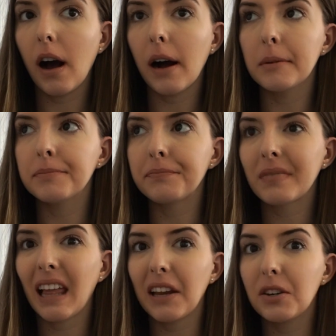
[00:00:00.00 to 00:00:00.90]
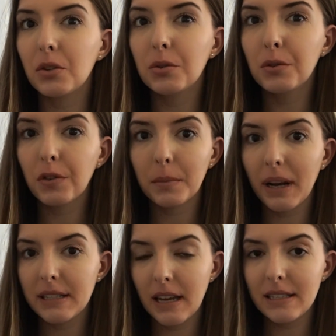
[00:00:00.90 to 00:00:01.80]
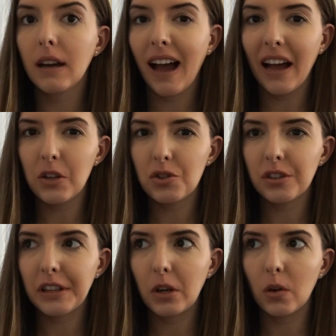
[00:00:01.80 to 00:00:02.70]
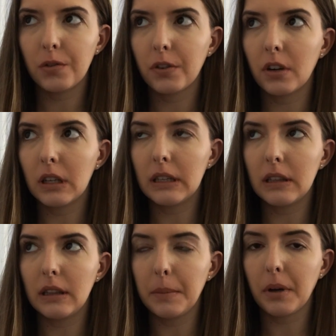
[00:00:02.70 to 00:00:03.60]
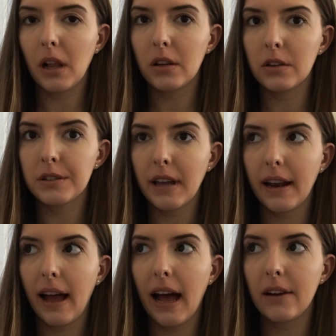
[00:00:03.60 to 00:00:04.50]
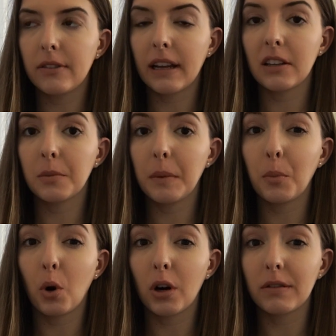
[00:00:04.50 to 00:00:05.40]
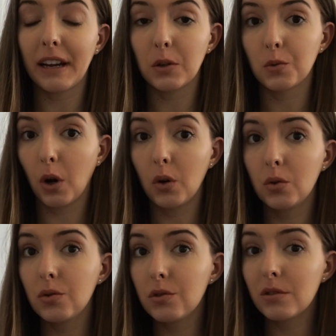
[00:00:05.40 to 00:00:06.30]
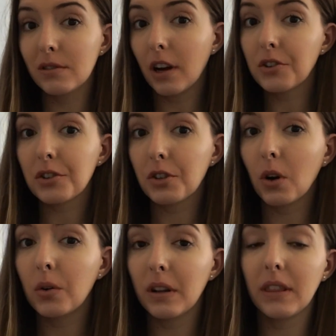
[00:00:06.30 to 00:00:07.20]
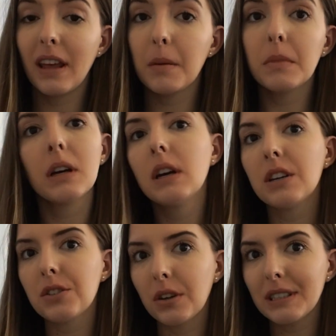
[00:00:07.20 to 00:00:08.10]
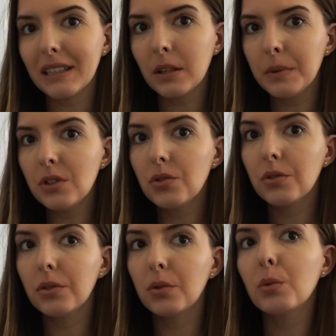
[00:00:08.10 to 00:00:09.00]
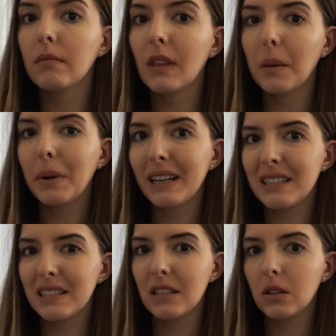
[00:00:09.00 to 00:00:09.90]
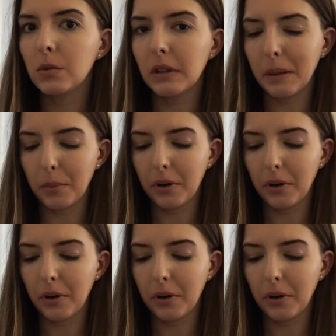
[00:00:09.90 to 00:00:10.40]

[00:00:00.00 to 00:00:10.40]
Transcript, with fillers: um, like nude for my taste. I usually go for lip colors that have like a little bit more of like a rose undertone in them. So it's a little bit too nude, but it's still really